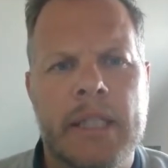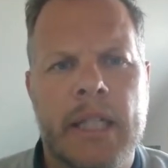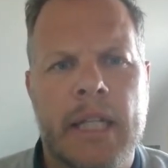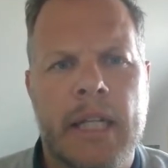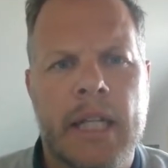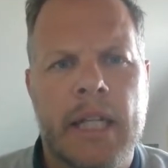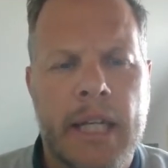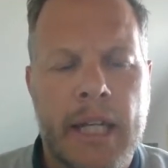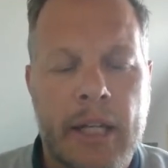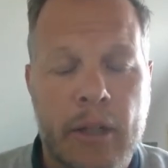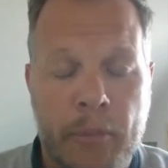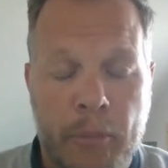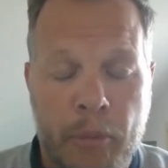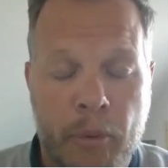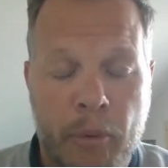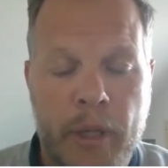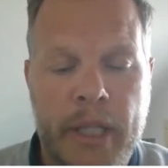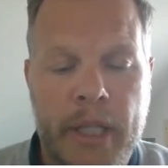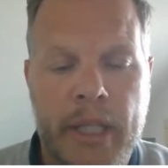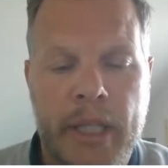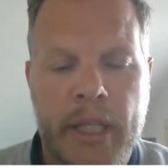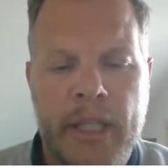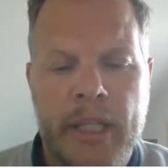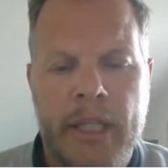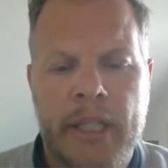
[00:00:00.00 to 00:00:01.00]
Lego
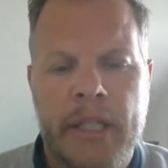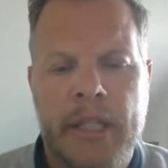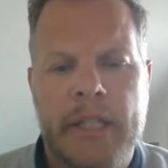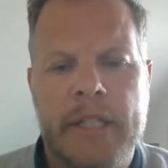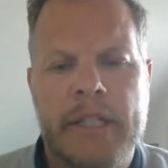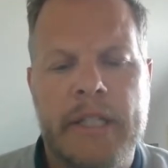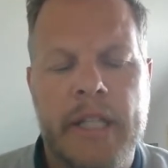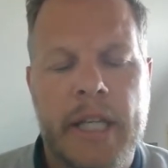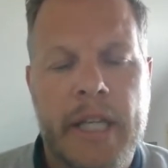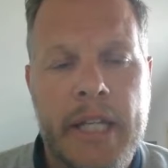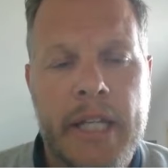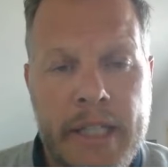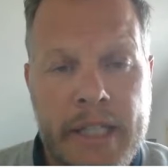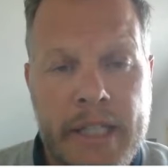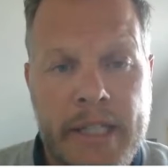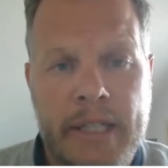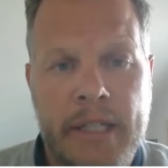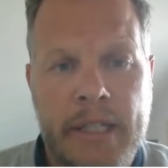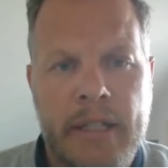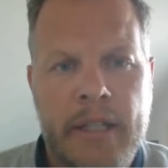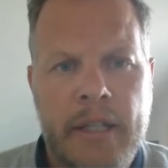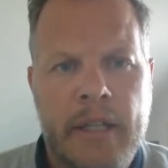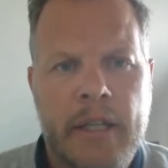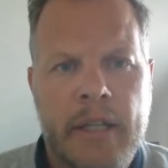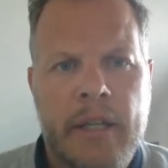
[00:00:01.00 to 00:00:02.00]
brick
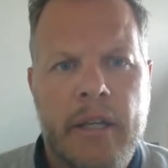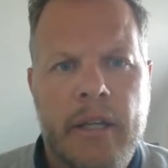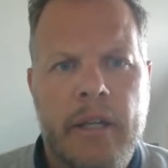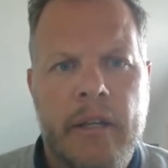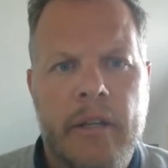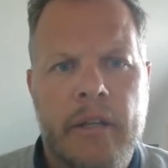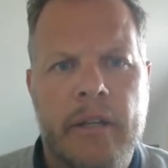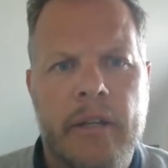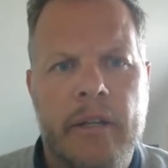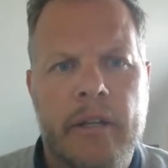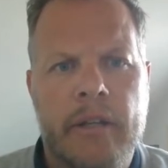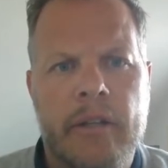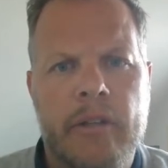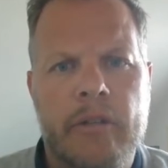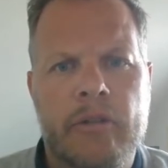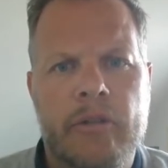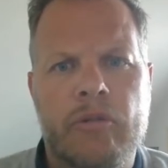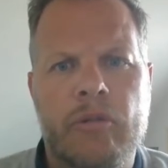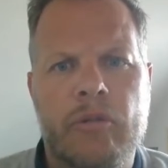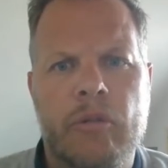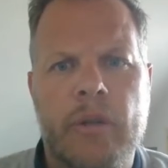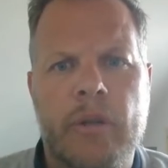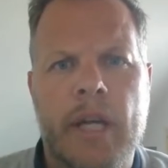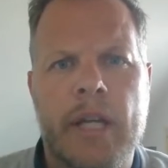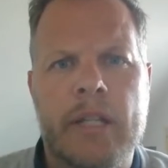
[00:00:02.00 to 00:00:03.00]
stays.
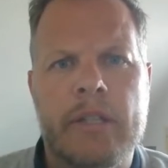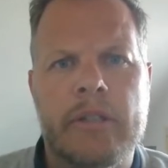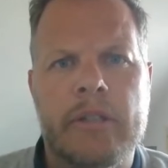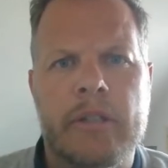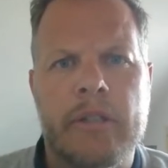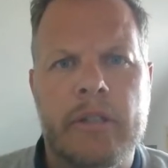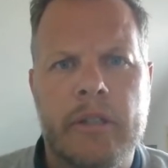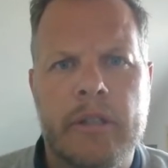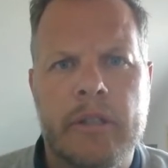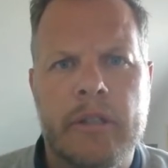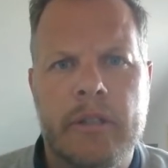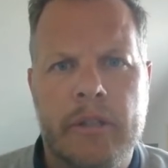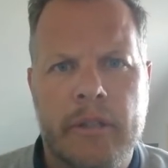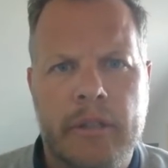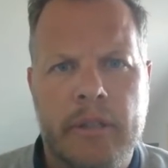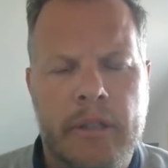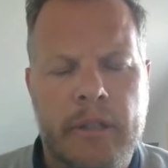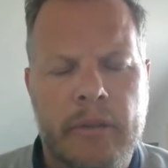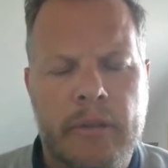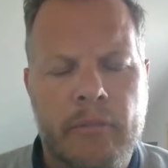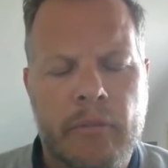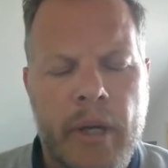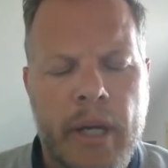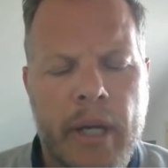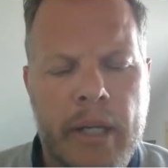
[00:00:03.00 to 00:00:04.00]
So that's
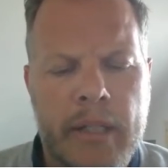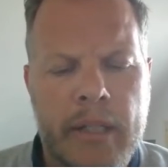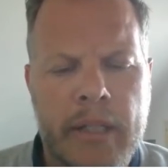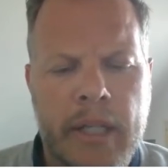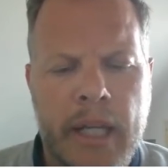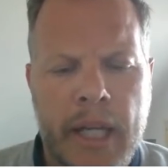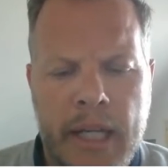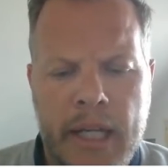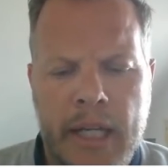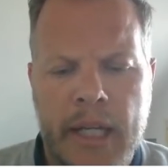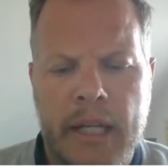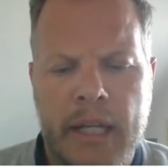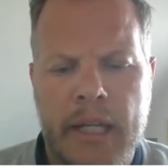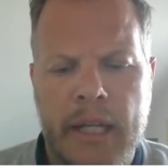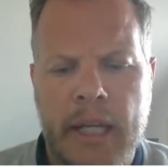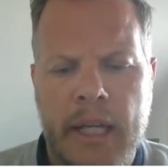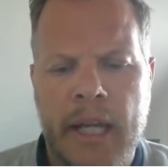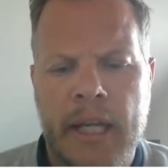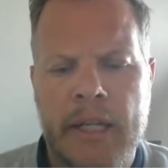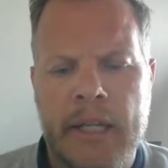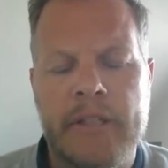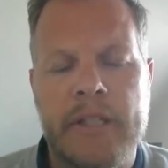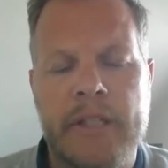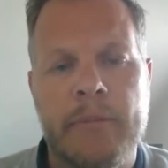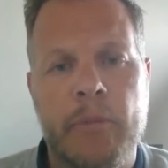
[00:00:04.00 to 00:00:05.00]
where data
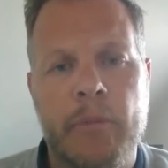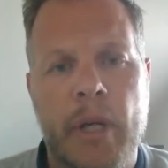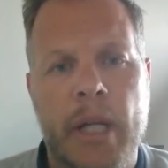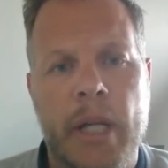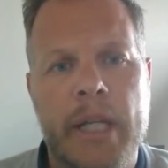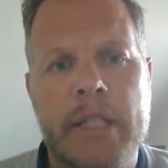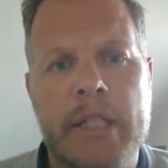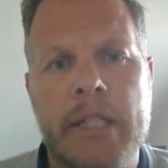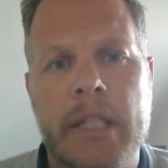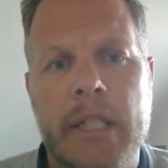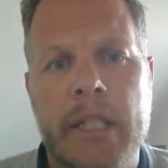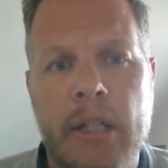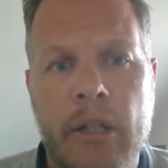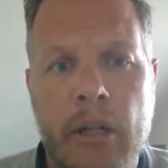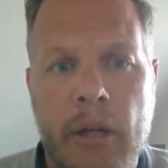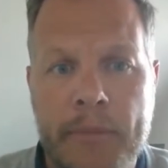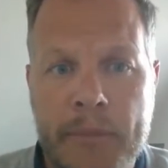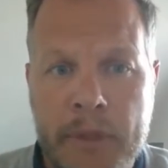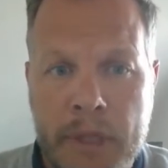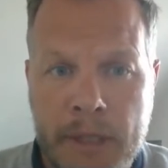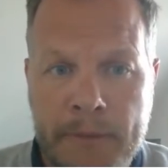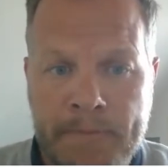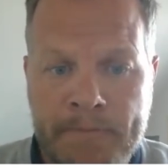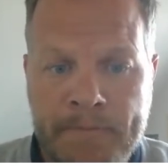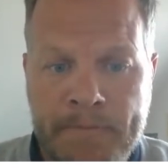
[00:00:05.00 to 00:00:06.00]
and simulation
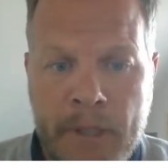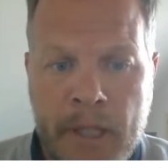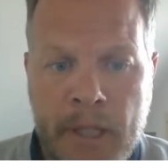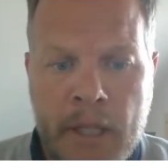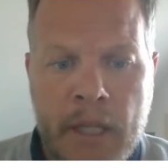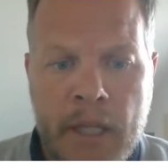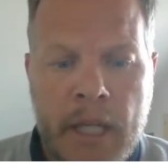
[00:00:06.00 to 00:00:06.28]
comes in.